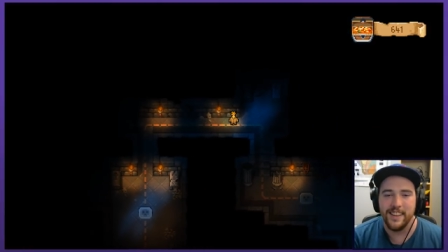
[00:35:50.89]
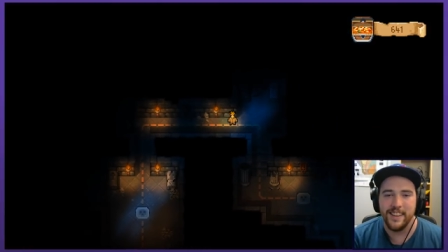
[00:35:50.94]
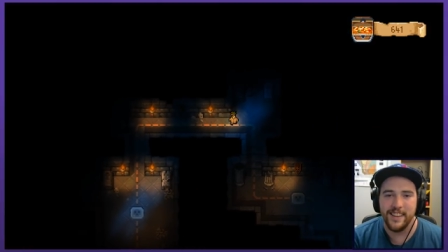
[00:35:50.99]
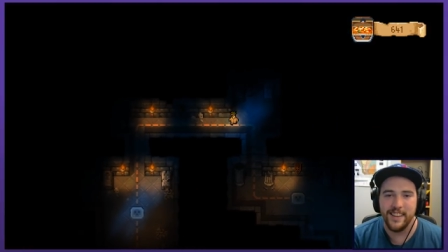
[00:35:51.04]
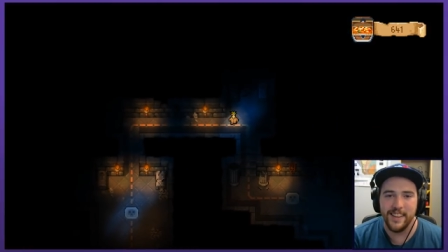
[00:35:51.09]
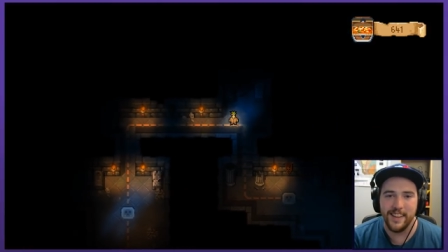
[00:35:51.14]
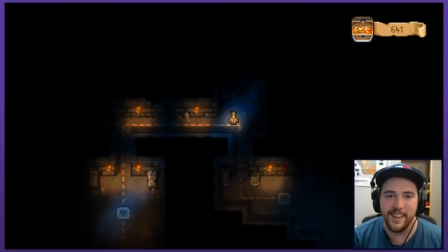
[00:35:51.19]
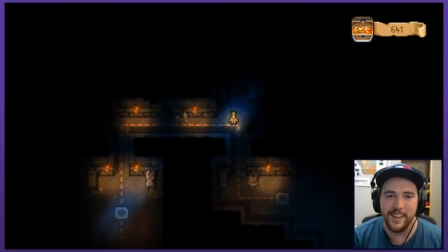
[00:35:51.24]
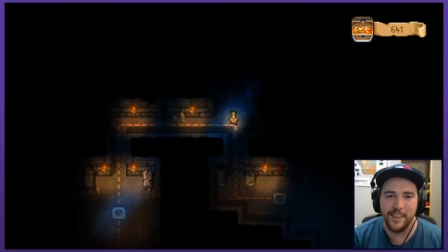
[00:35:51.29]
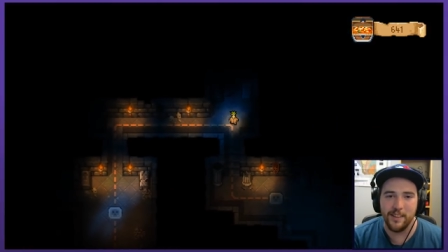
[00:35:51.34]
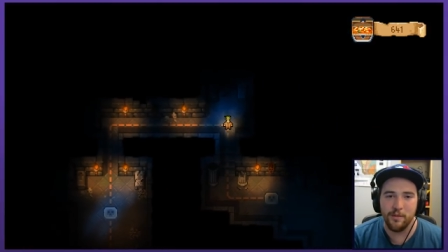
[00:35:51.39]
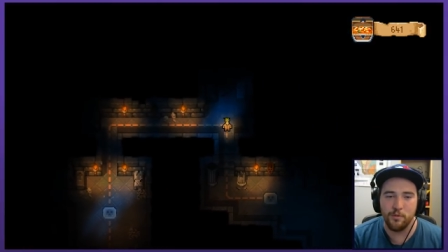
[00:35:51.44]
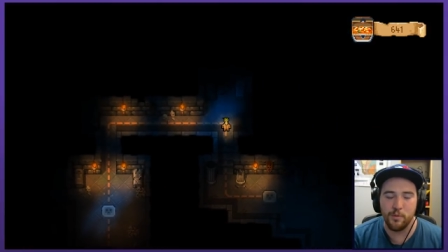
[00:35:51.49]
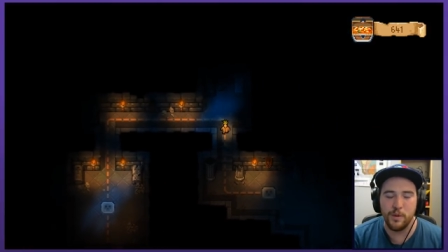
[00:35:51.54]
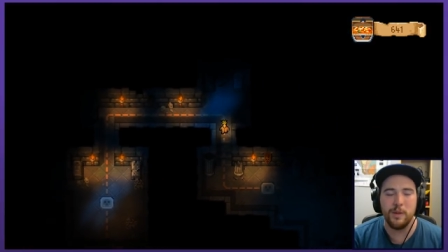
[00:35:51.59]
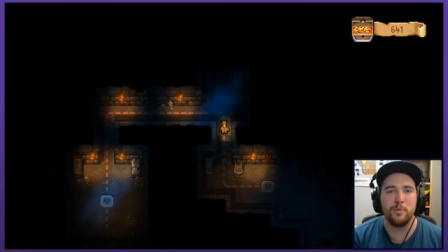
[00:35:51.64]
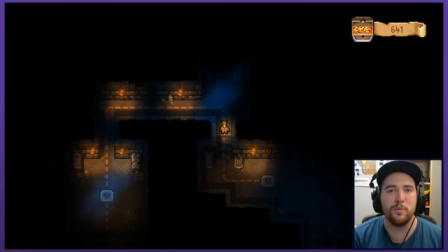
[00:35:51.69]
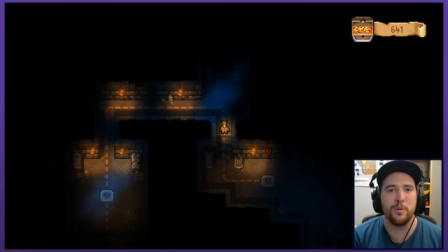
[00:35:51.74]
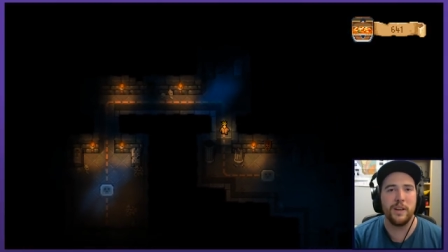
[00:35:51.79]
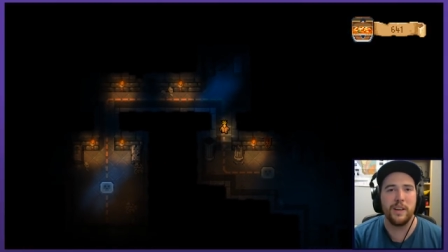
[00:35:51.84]
the
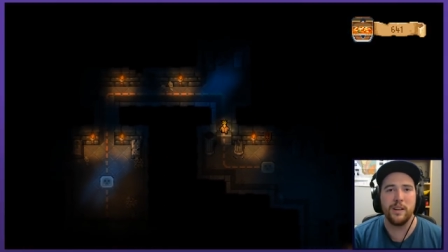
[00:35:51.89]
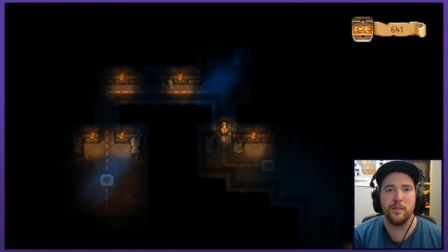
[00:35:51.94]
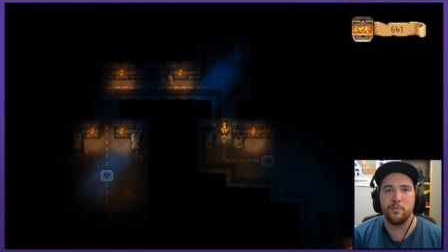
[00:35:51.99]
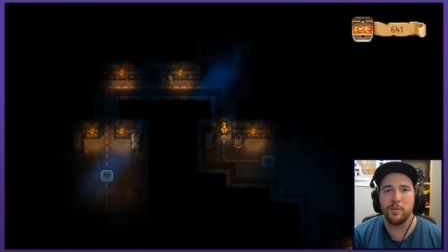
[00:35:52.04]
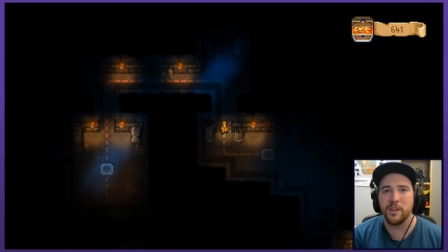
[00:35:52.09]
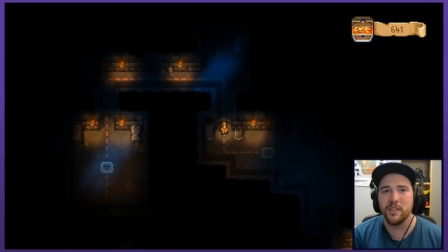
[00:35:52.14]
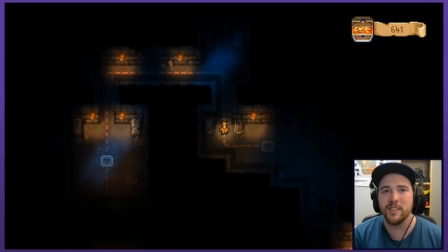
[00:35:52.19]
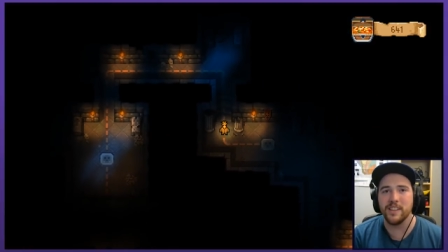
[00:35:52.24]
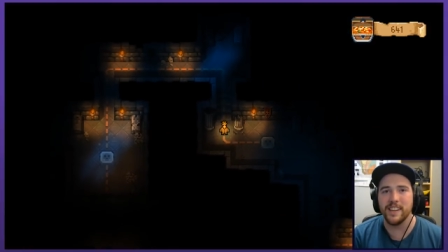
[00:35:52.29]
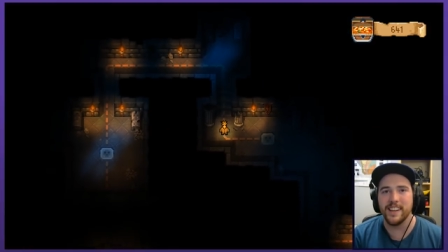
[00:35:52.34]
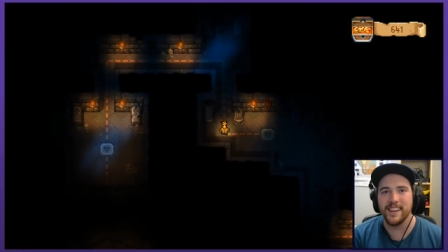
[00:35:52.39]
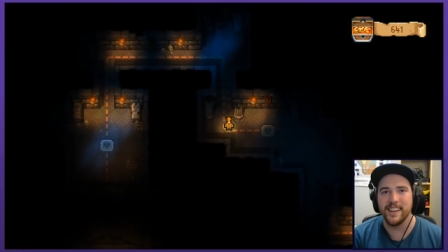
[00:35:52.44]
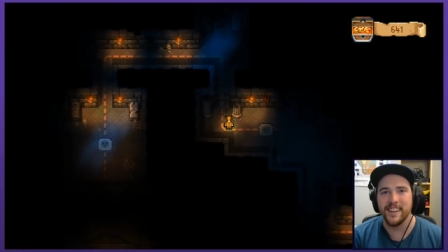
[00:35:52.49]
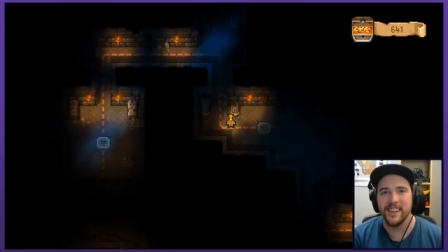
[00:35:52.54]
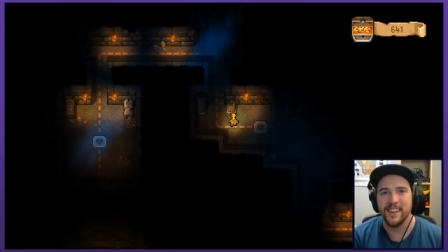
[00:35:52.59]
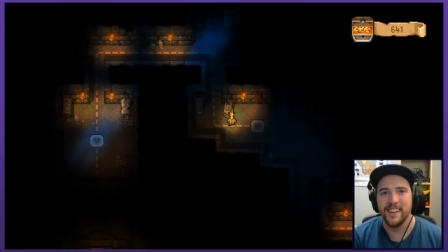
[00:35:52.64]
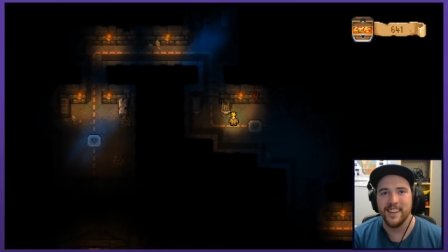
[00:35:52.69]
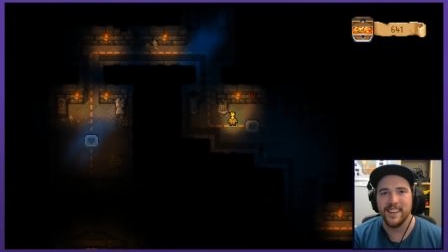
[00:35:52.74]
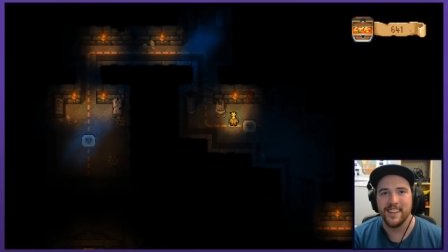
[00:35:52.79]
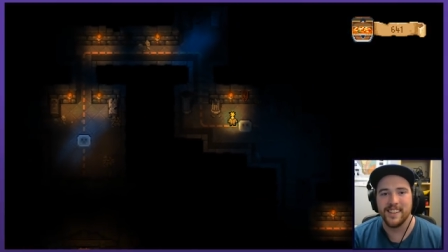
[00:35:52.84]
replayability
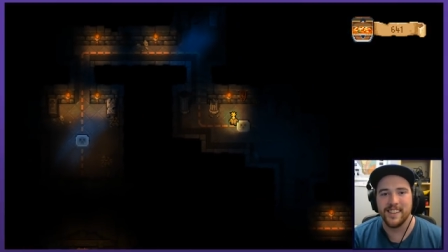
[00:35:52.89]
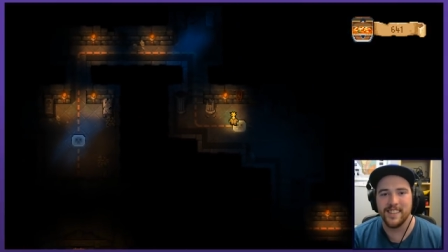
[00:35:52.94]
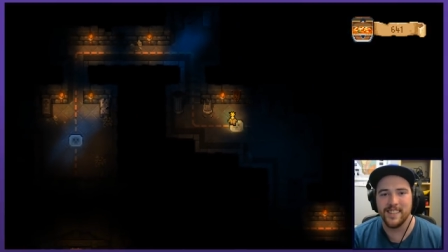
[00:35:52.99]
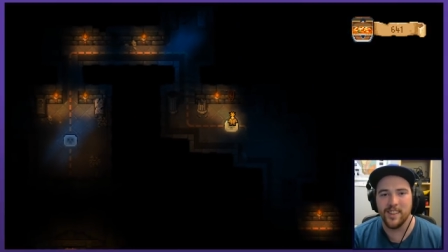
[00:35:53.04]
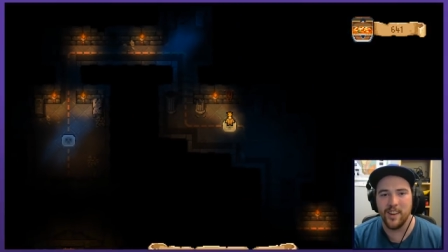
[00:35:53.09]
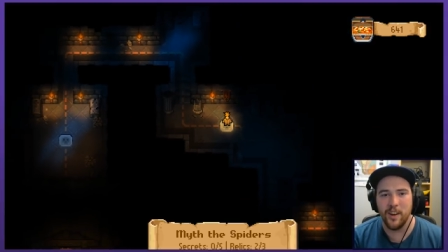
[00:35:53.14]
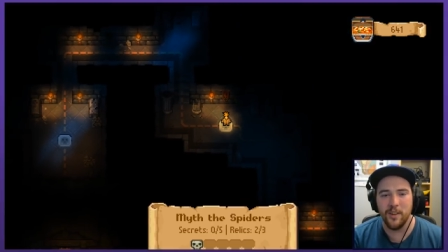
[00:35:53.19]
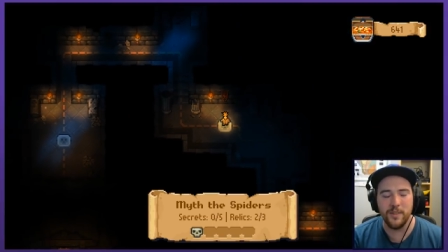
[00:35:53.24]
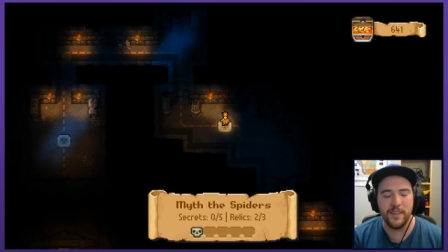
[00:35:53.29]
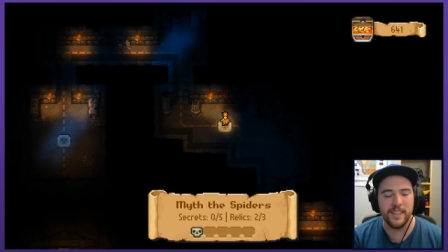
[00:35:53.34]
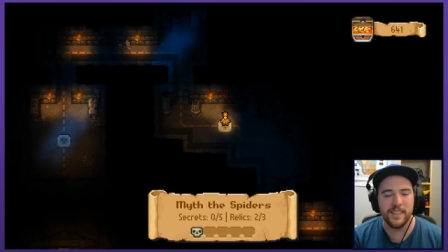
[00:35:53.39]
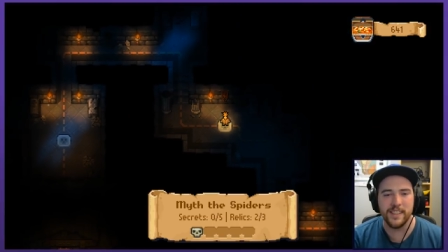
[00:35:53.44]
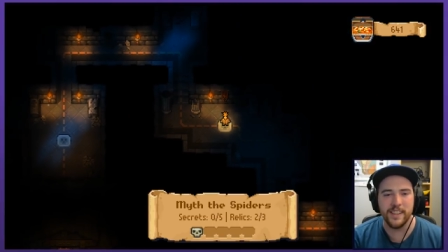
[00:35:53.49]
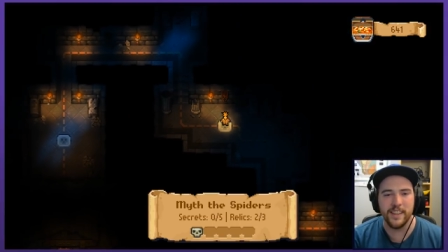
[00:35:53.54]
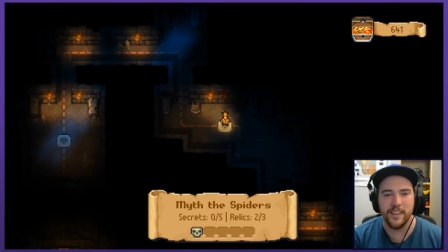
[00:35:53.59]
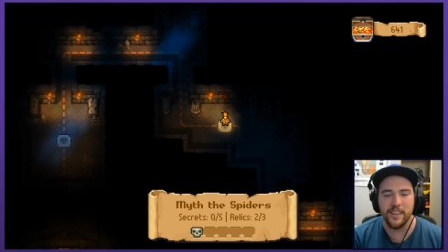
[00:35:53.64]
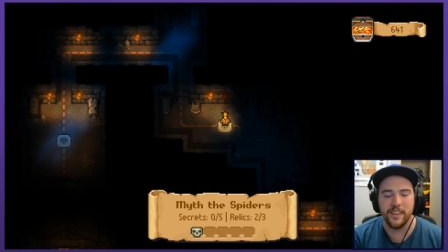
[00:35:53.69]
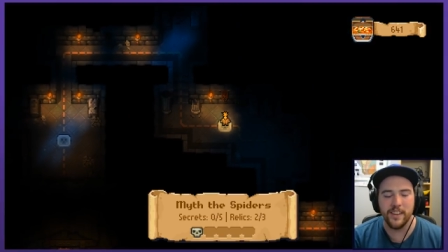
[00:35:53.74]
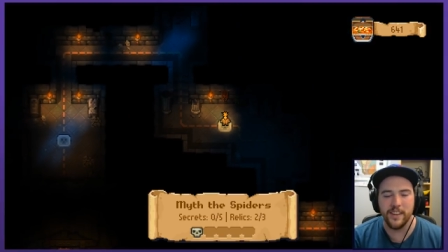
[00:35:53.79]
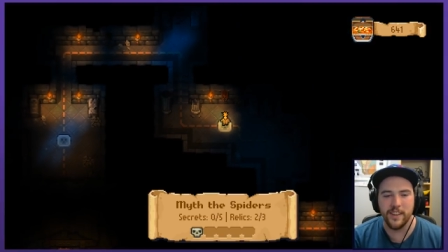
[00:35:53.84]
because
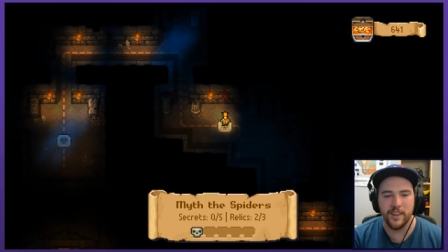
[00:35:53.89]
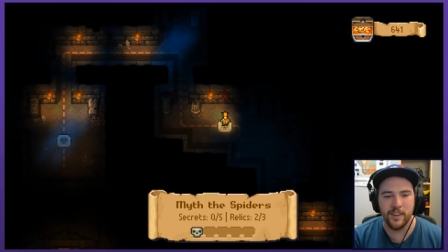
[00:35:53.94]
obviously the,